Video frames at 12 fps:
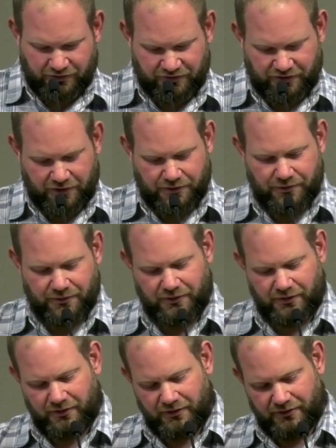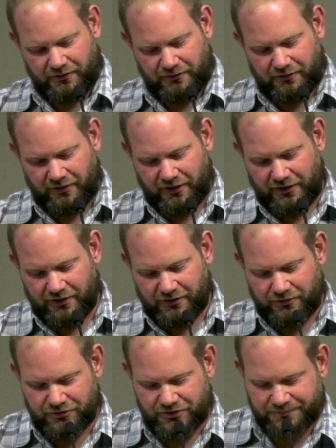So in
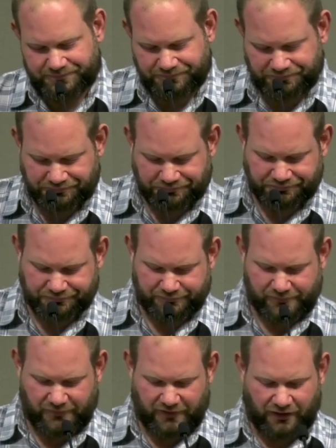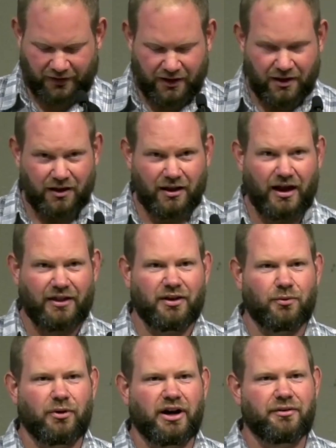conclusion, I
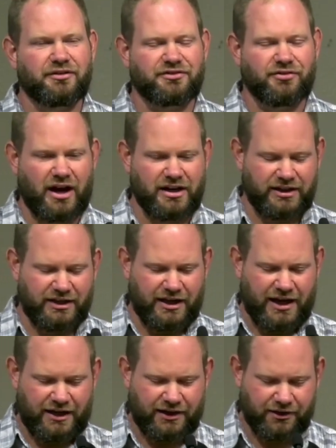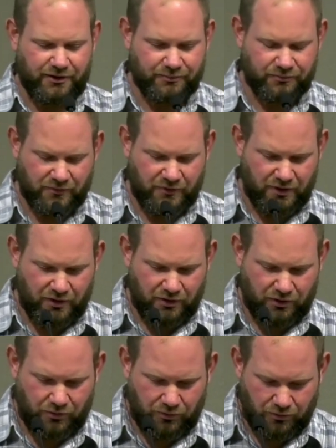think what I was trying to get at here
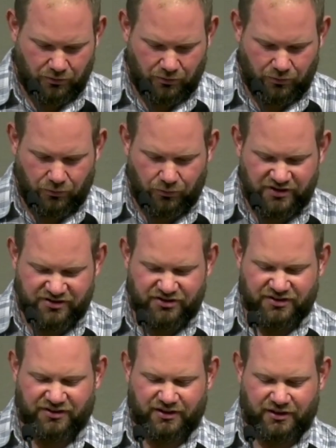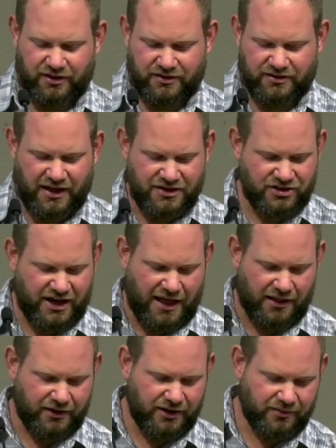was just
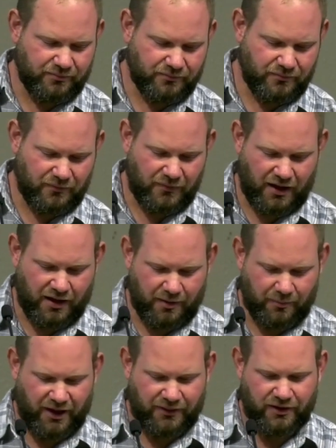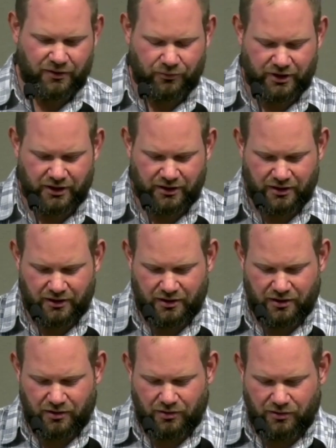intentionality. Um, I think we,
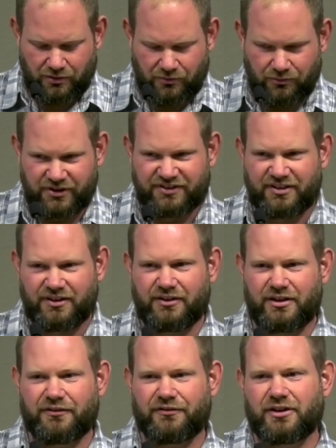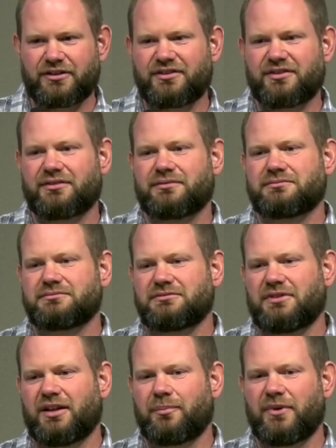we see the difference
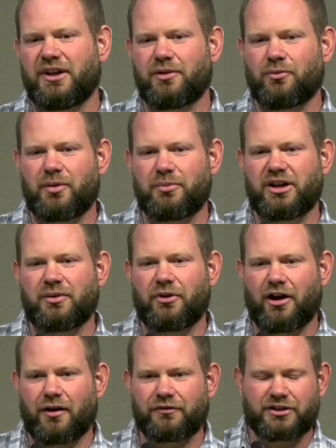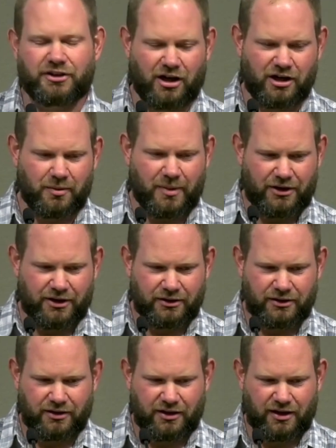in men and women, and we often talk about
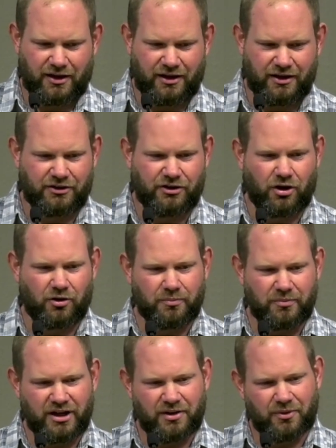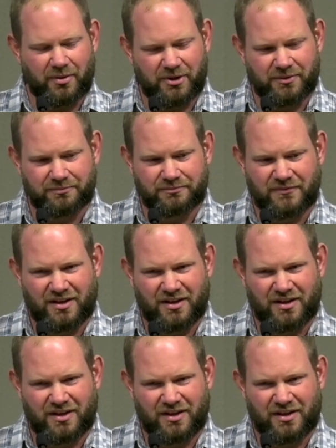it in adult men and women,